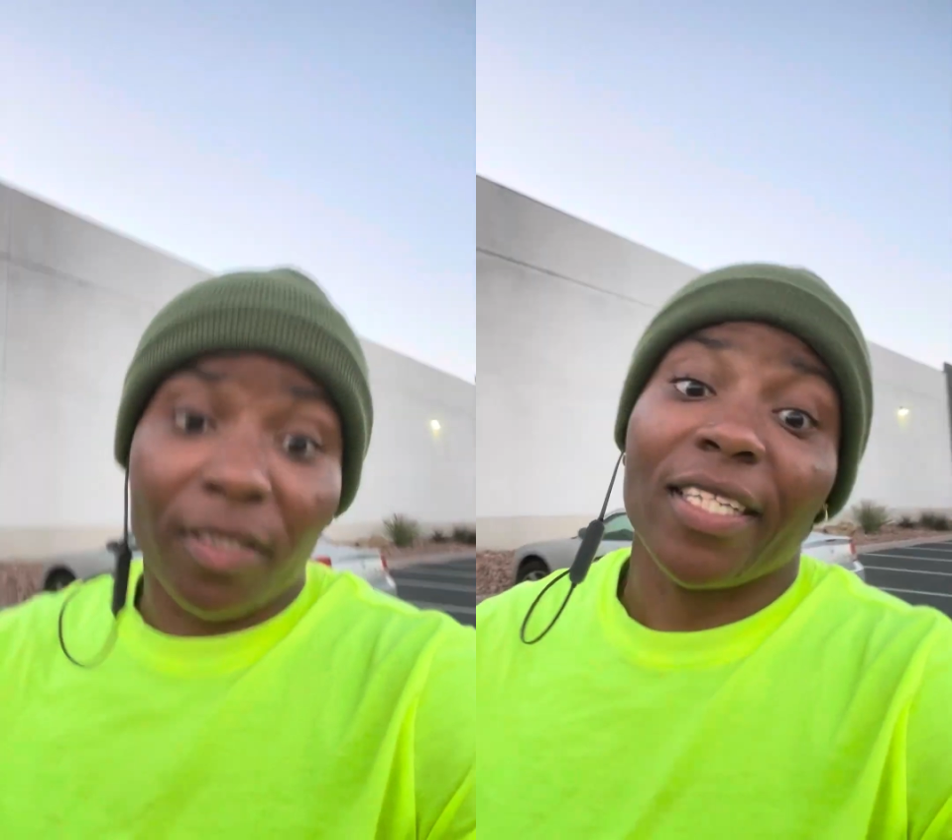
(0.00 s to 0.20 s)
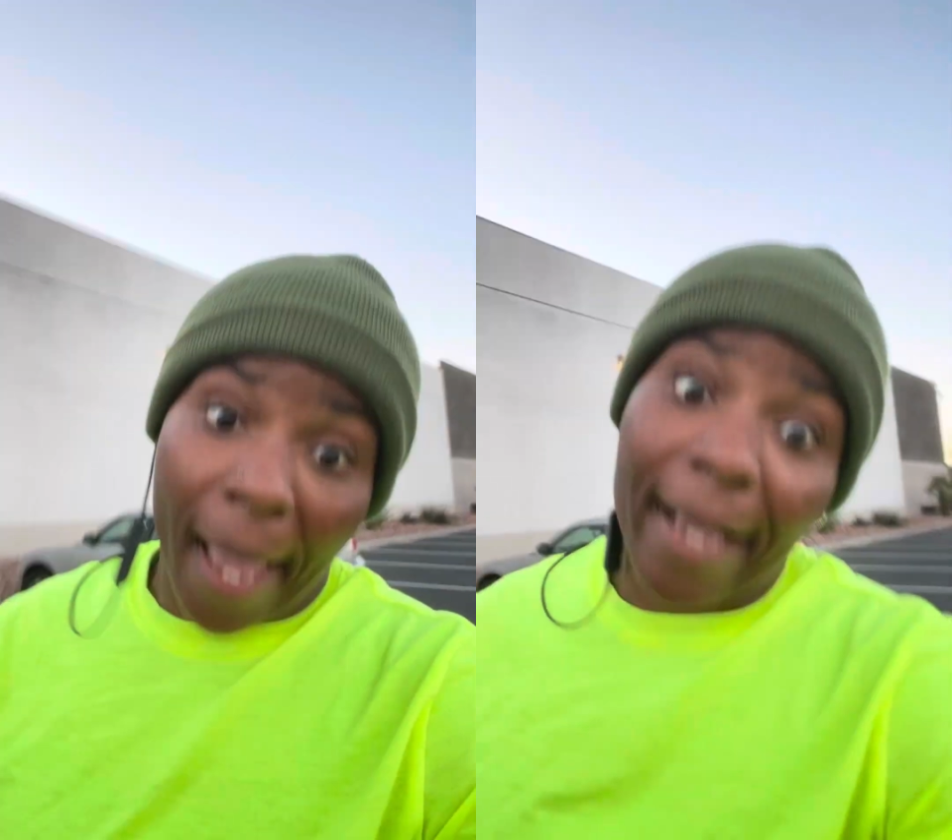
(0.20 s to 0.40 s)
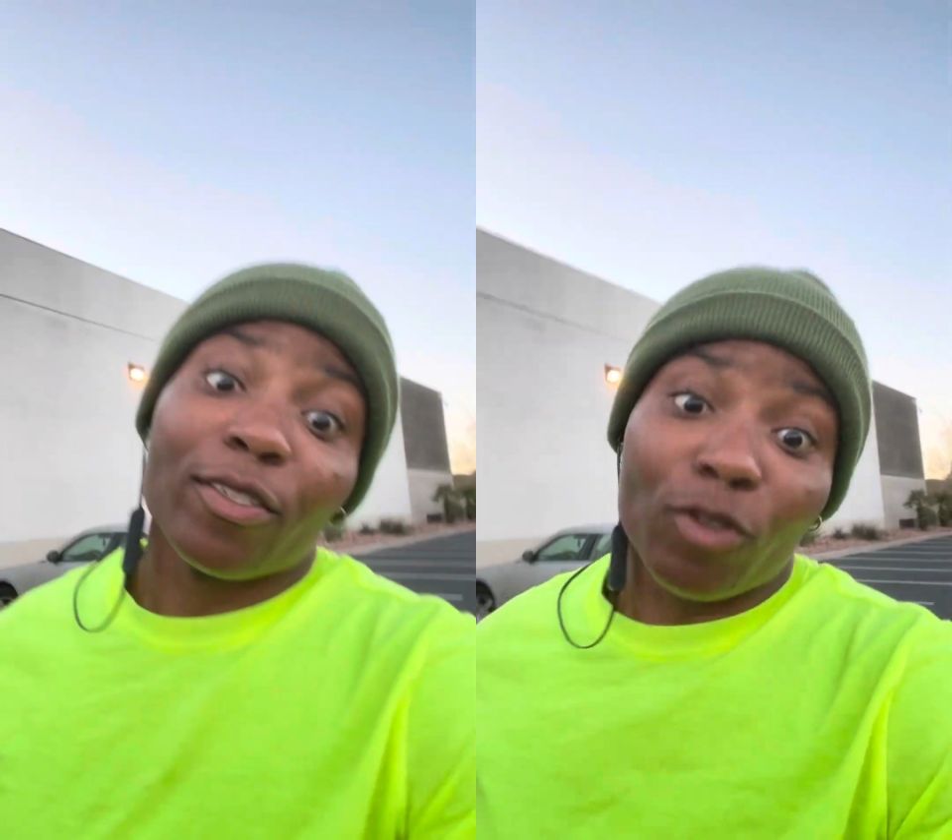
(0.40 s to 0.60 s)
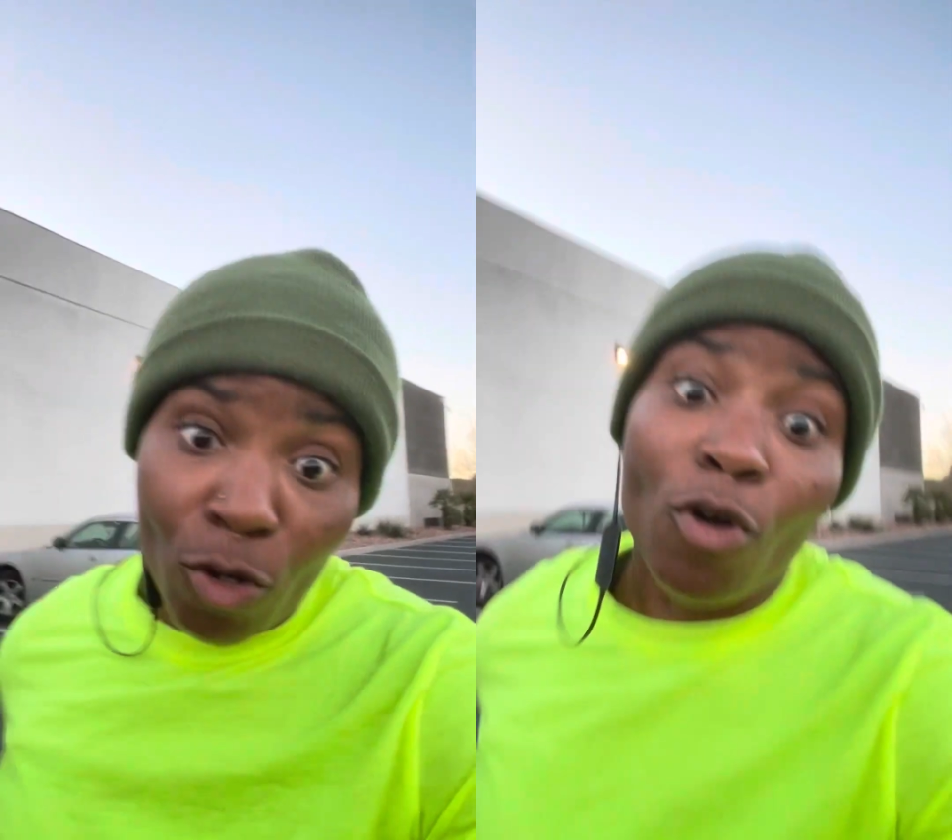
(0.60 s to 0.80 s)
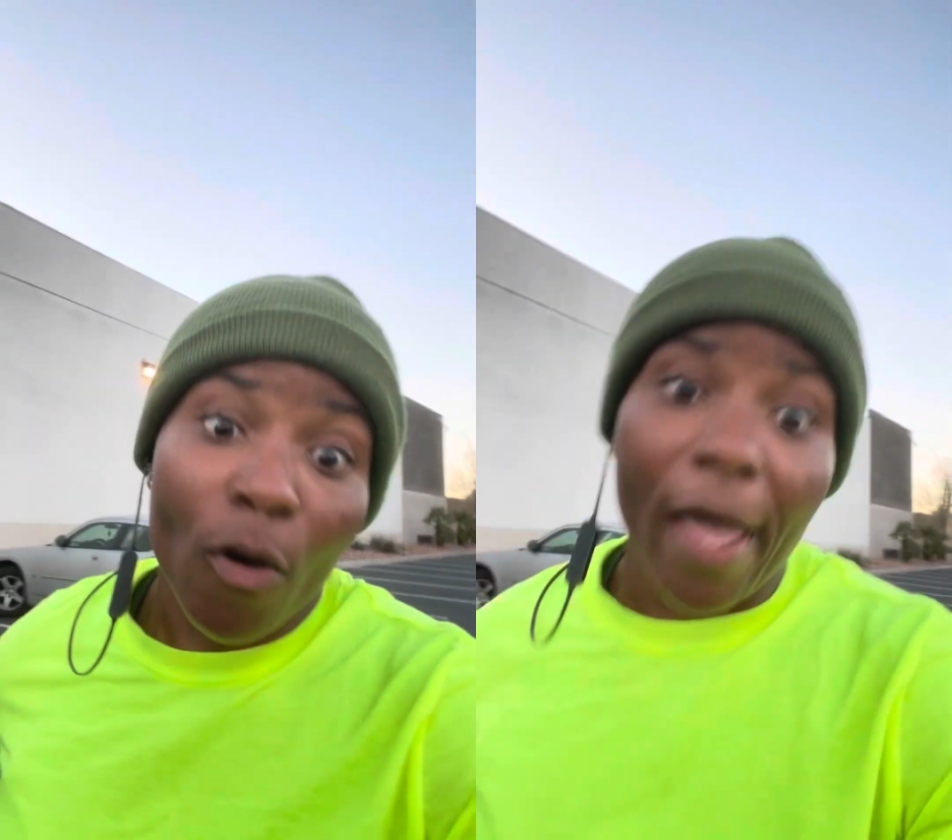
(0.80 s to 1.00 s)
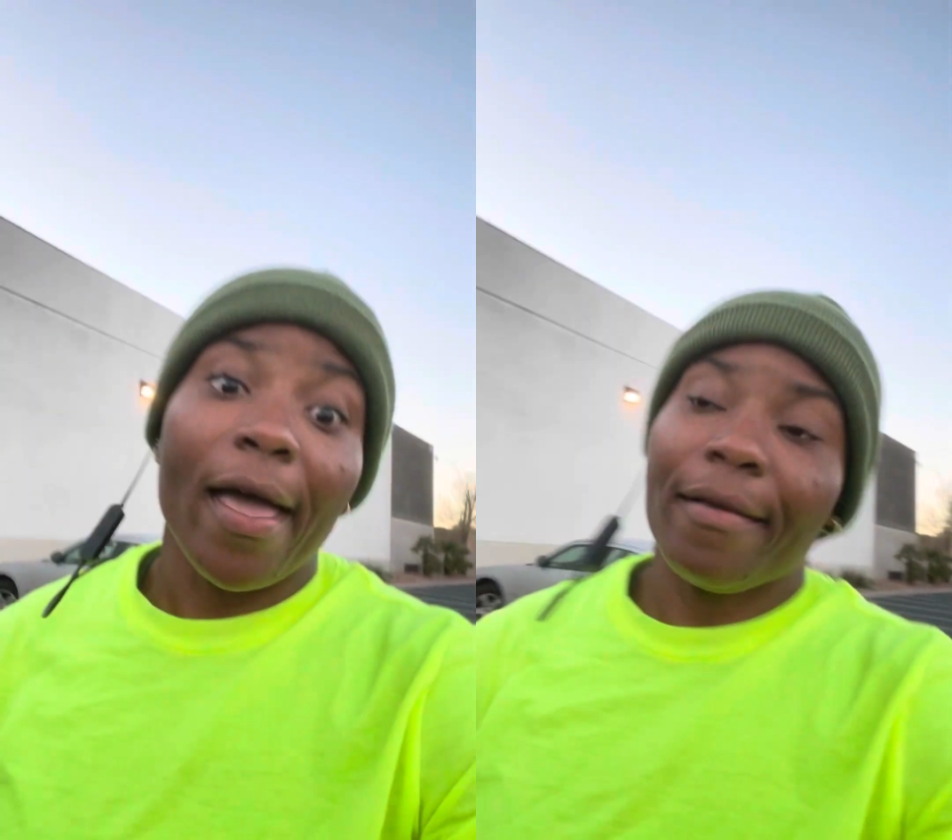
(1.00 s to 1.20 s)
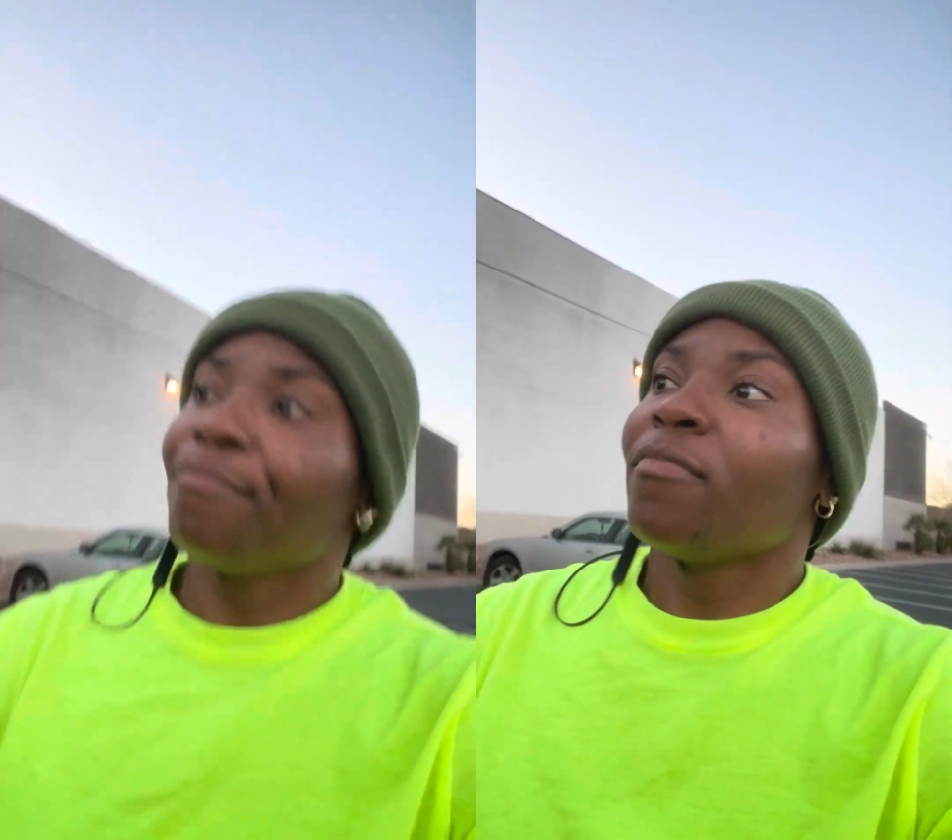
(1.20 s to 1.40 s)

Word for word: just saying Angel, you know that